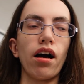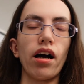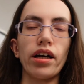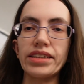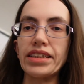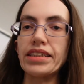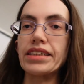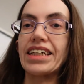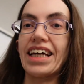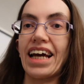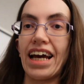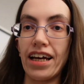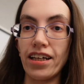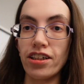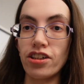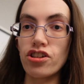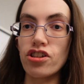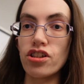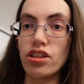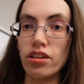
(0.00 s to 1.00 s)
I did
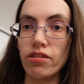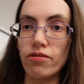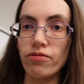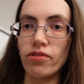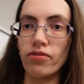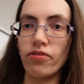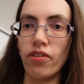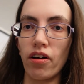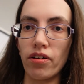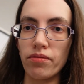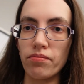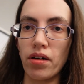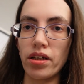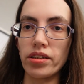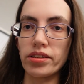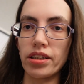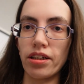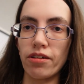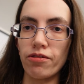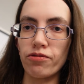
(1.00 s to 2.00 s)
occasionally find
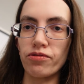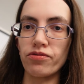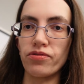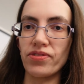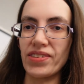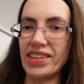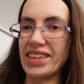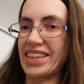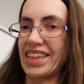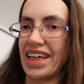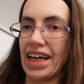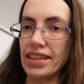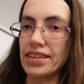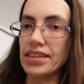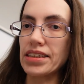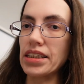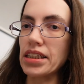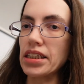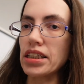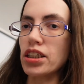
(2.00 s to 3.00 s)
myself
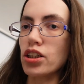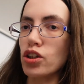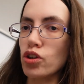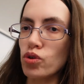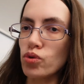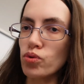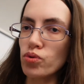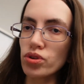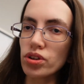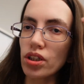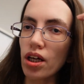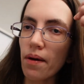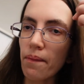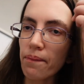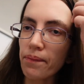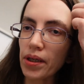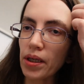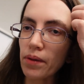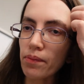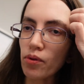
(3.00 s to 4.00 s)
forgetting who
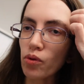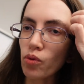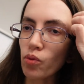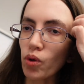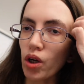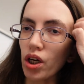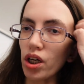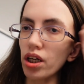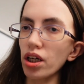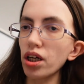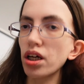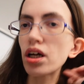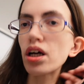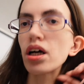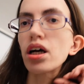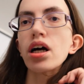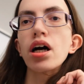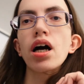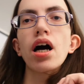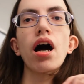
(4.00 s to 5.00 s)
certain people were,
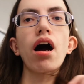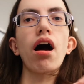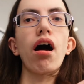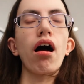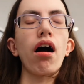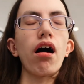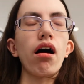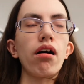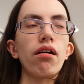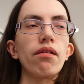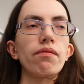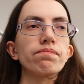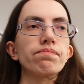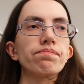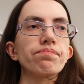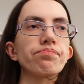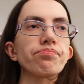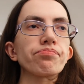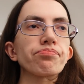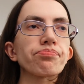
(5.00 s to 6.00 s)

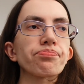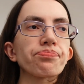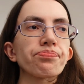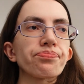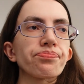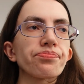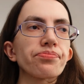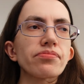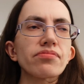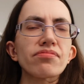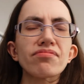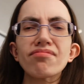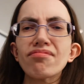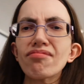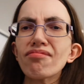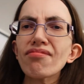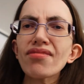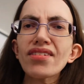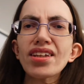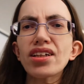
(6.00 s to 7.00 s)

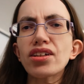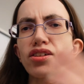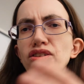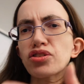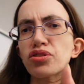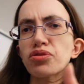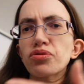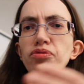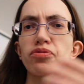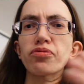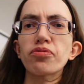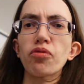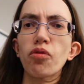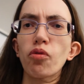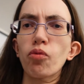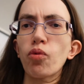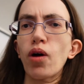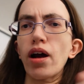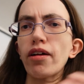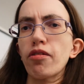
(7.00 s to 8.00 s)
sort of
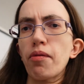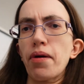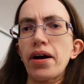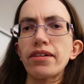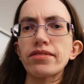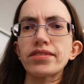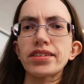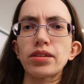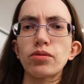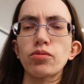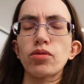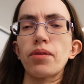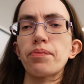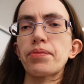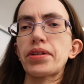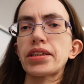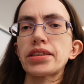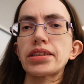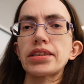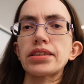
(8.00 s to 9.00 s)
whereabouts they were,
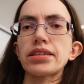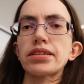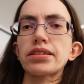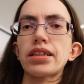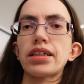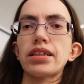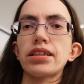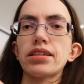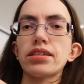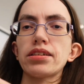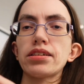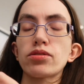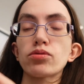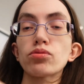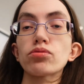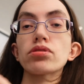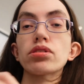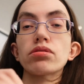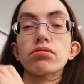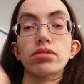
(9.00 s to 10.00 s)
because it's
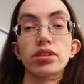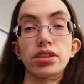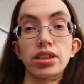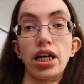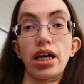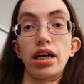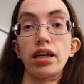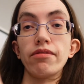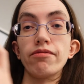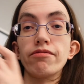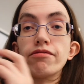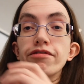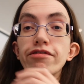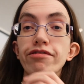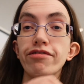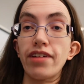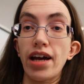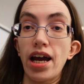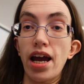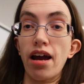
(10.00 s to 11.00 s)
also set in
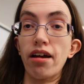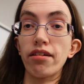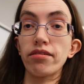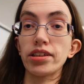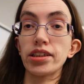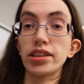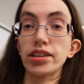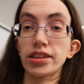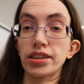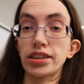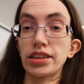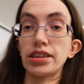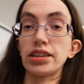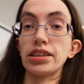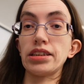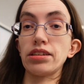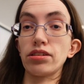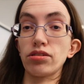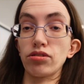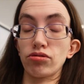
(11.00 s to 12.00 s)
various
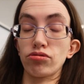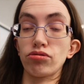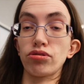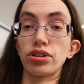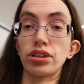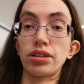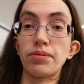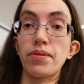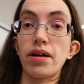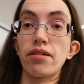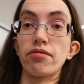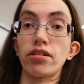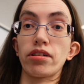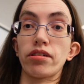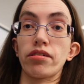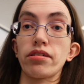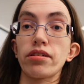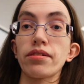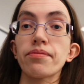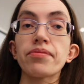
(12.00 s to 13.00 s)
cities across
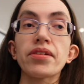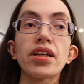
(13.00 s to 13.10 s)
America.